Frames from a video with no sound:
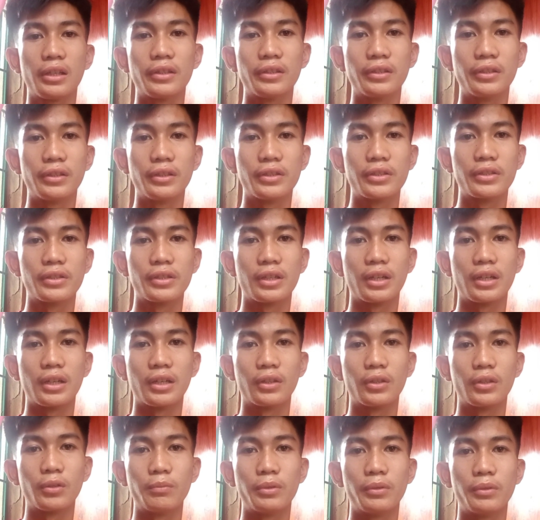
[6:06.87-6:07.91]
ladders
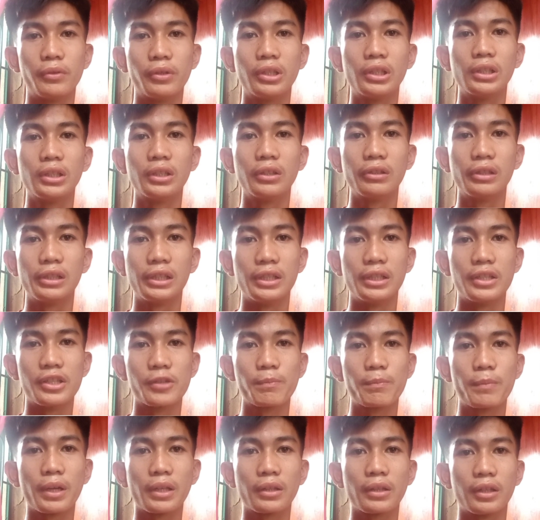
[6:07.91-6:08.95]
are to be regularly
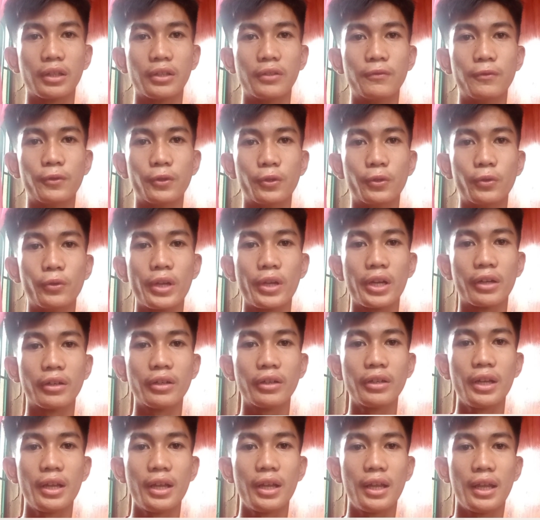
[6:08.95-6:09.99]
inspected for
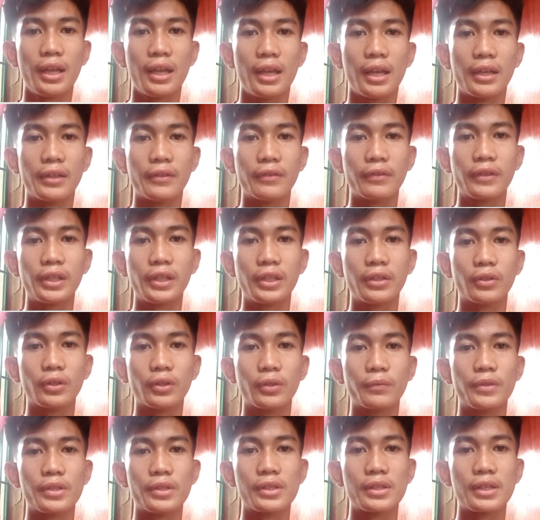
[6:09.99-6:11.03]
wear and
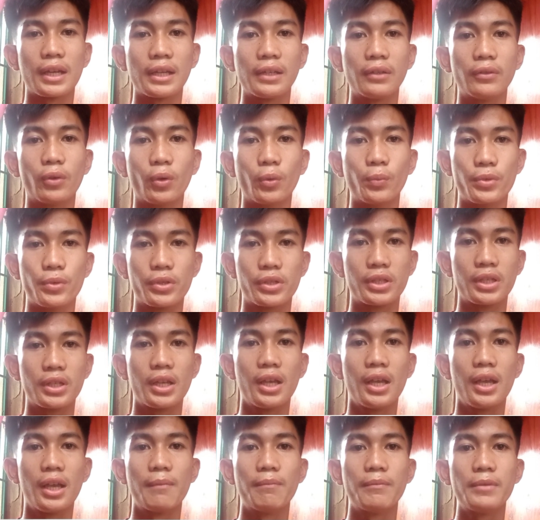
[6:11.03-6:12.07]
tear of the side ropes,
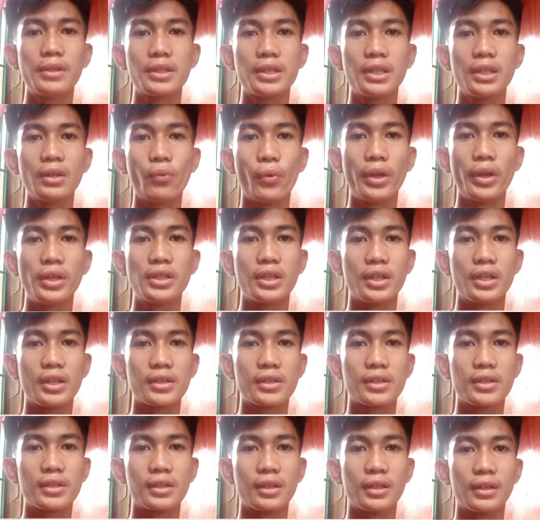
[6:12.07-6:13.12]
missing
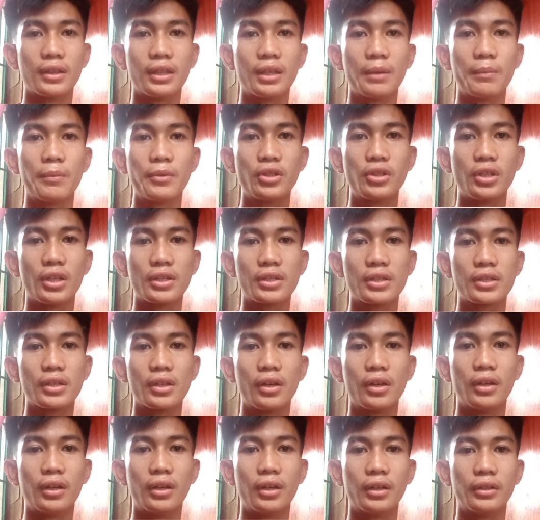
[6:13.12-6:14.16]
wedges and damages
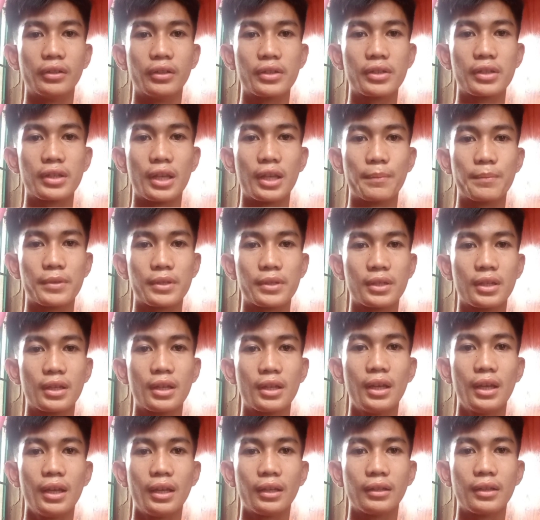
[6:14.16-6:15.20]
on the steps.
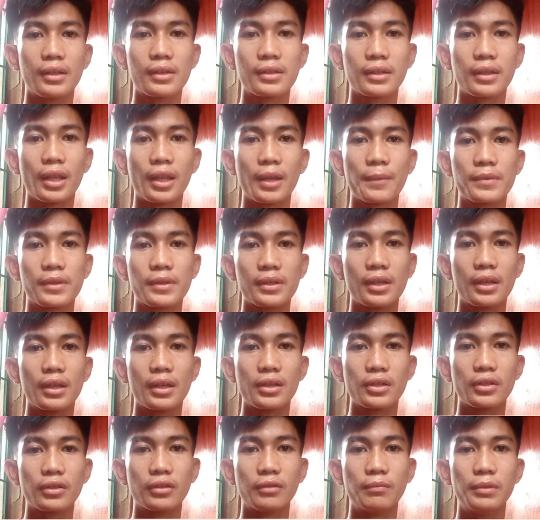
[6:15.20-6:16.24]
The steps
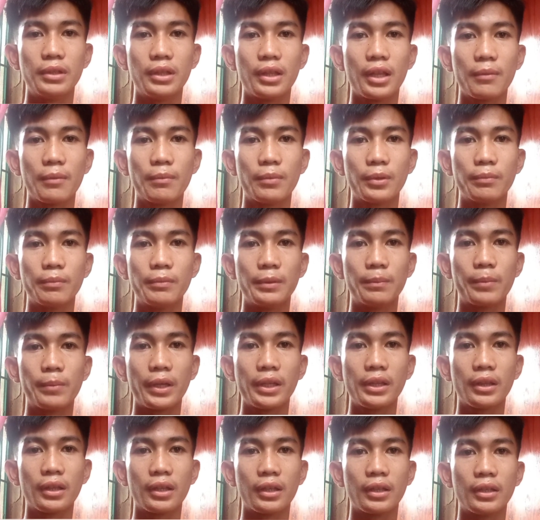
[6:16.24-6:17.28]
should never be
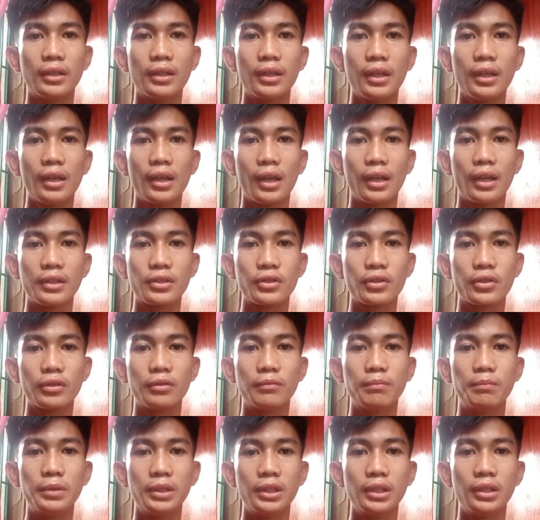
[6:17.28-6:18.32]
painted and
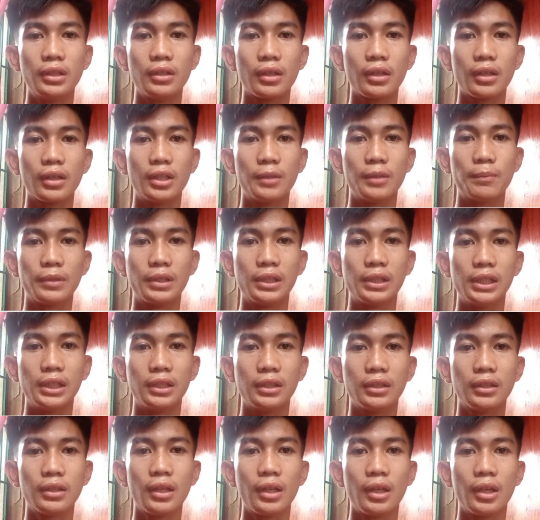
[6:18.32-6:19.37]
should be kept
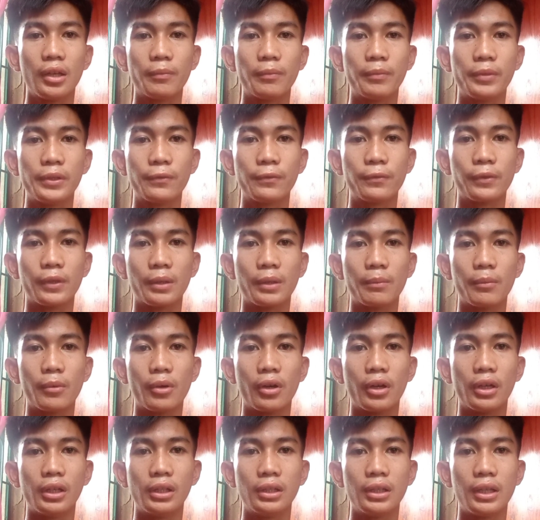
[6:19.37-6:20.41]
clean, free from
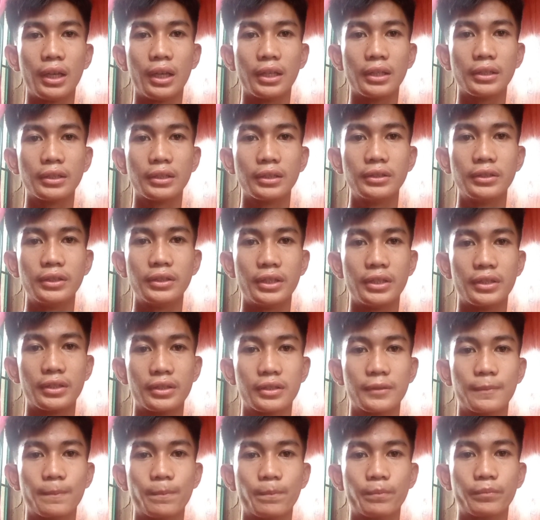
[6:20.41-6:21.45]
oil and
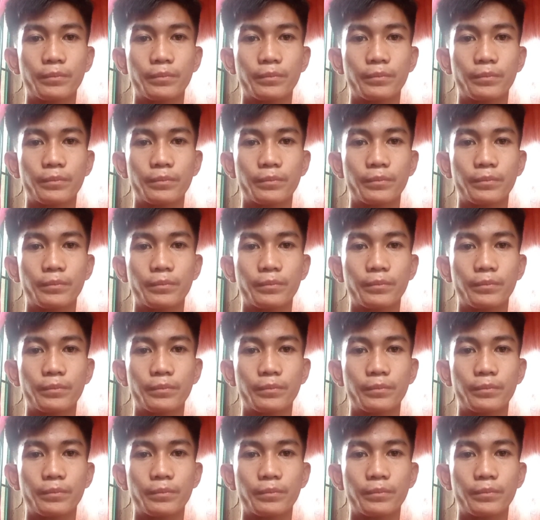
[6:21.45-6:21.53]
grease.